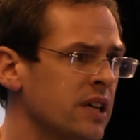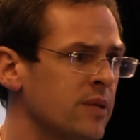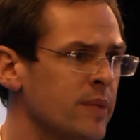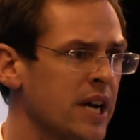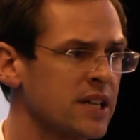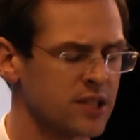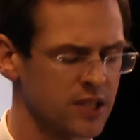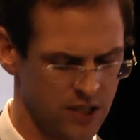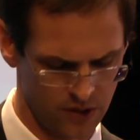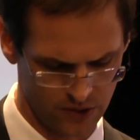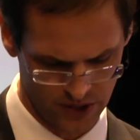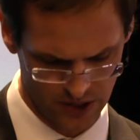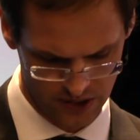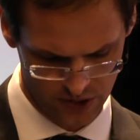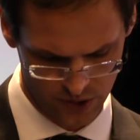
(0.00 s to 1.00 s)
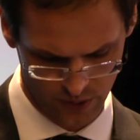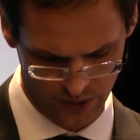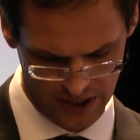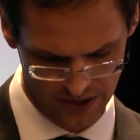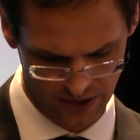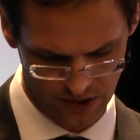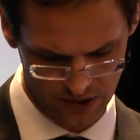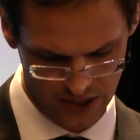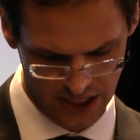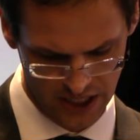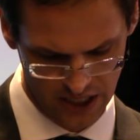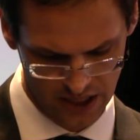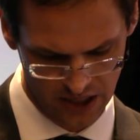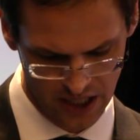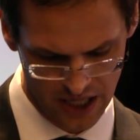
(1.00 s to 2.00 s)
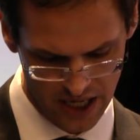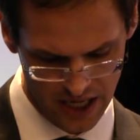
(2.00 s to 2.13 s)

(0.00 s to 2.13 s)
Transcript: in Mexico since 2013,